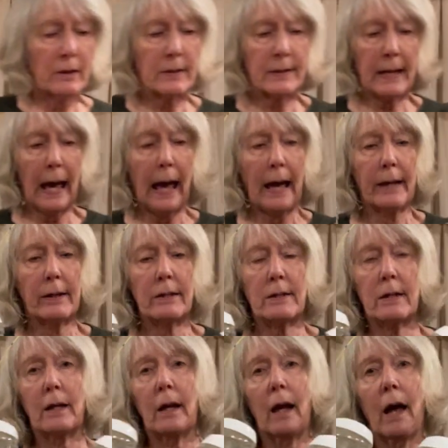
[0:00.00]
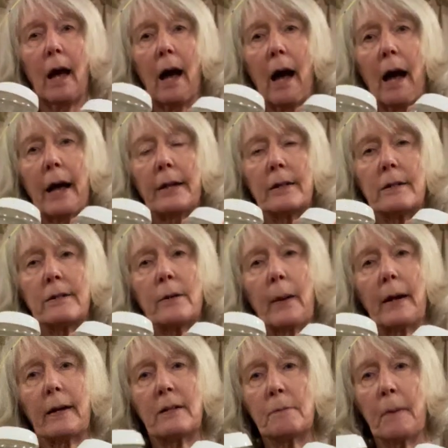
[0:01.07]
sand, and so
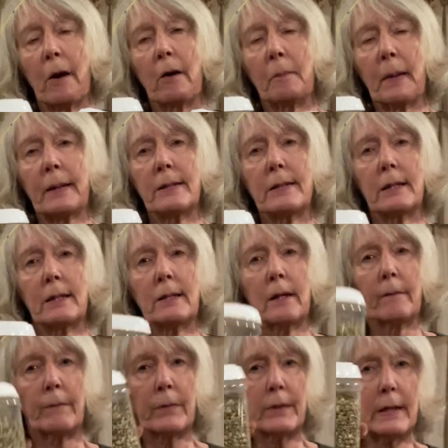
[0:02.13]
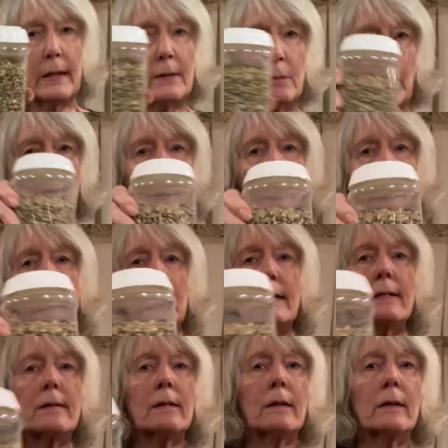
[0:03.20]
I experimented. These ones,
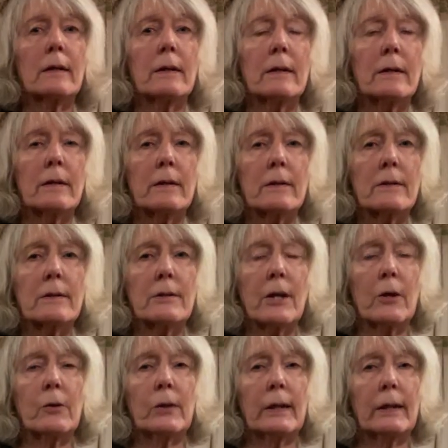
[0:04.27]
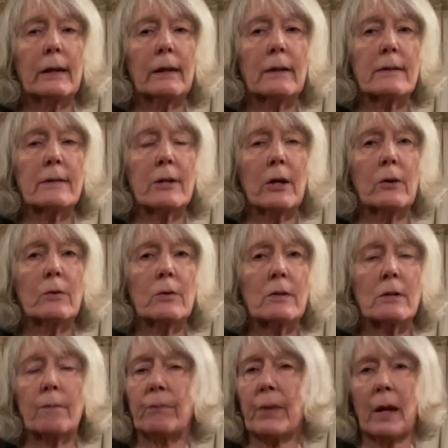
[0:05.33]
these stony little
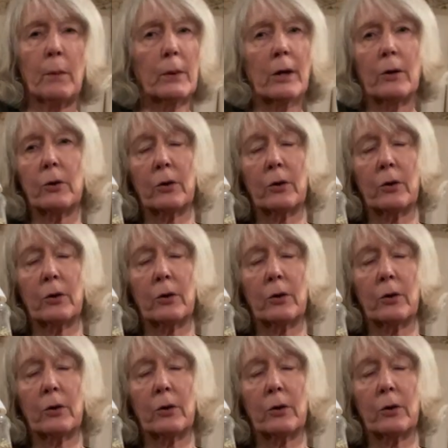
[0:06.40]
stones, they were no